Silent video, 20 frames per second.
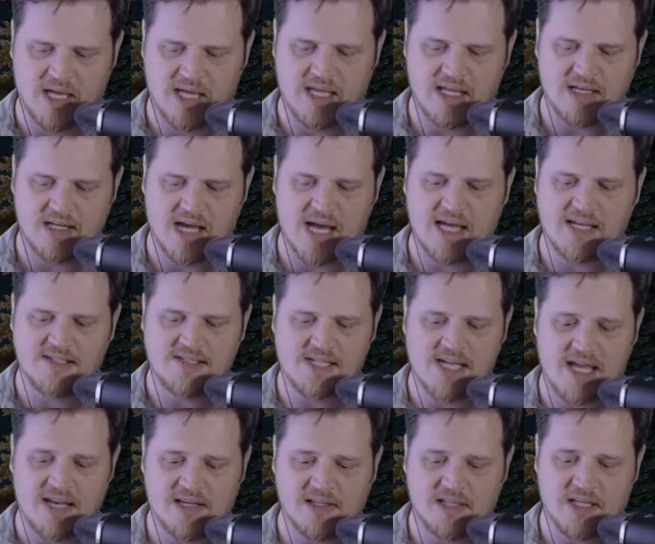And I
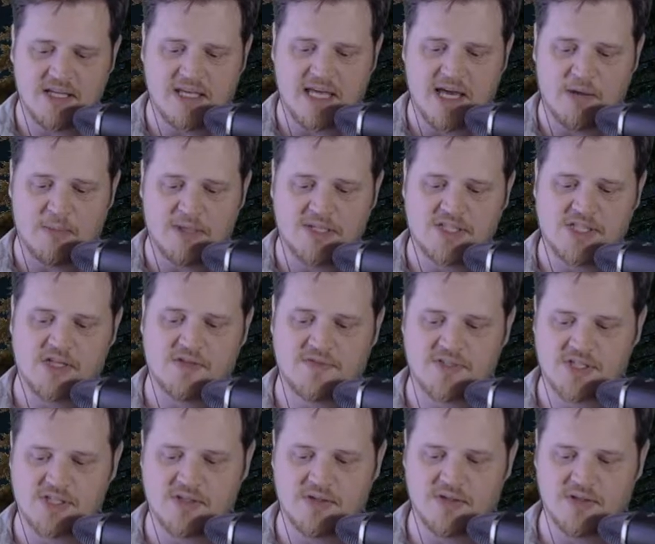technically count myself
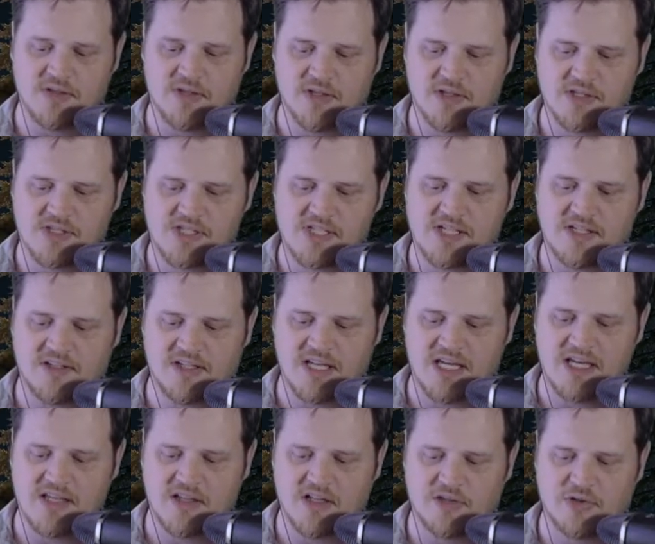as still
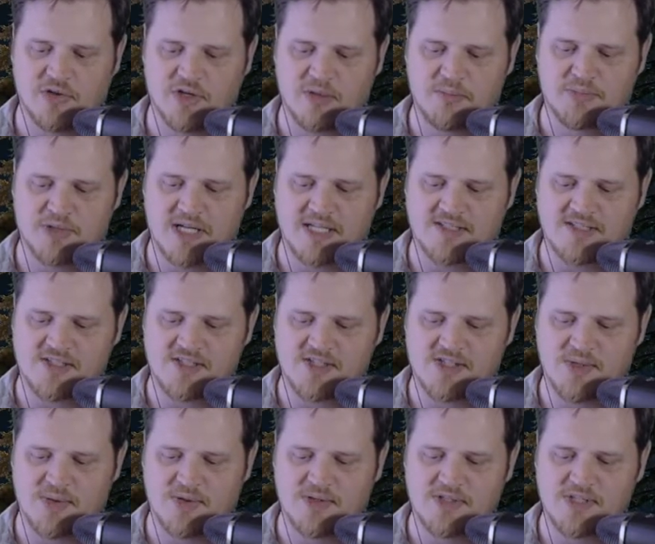in the learning process.
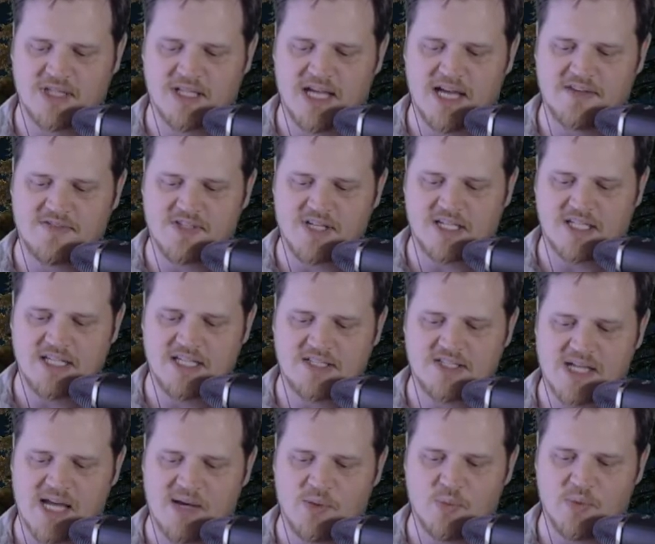So there's a lot of
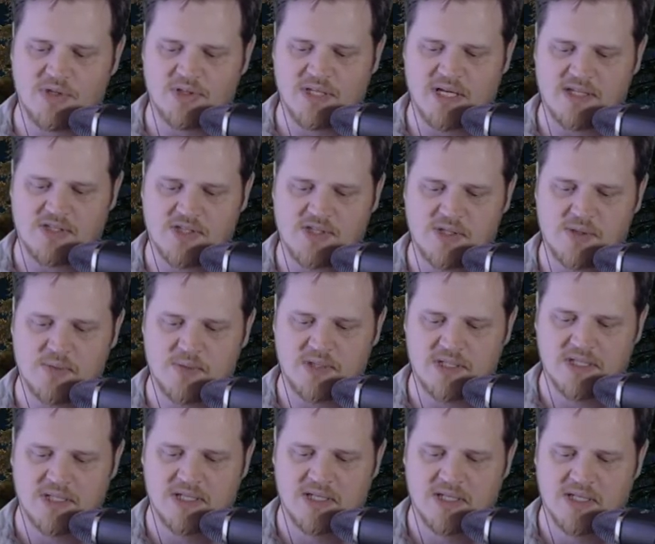techniques I will not do
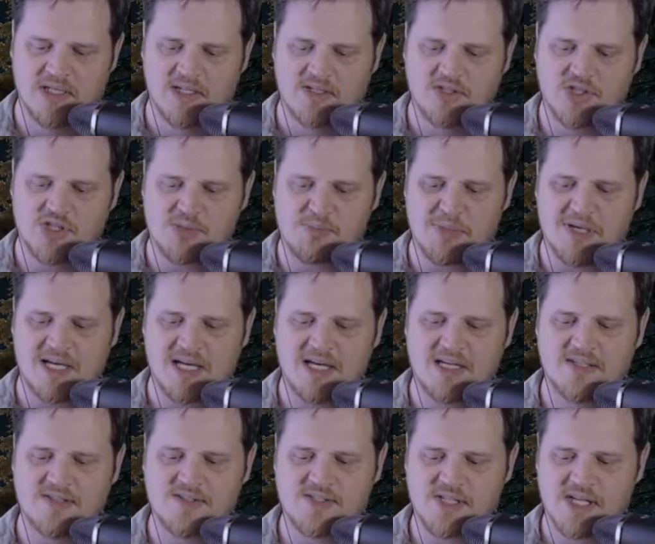just
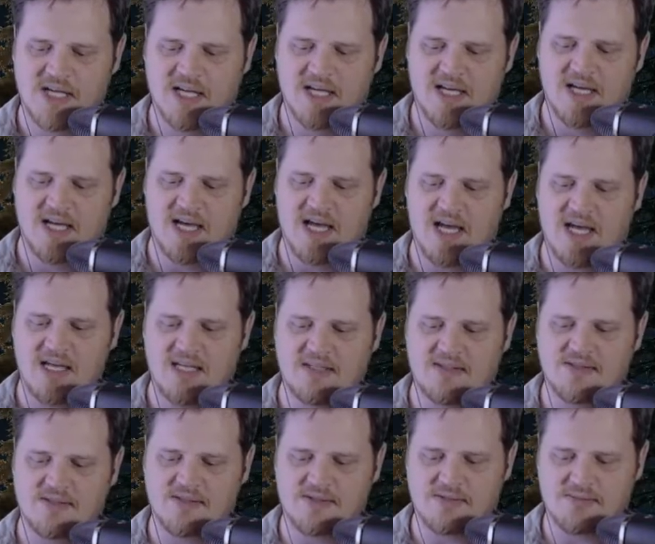because I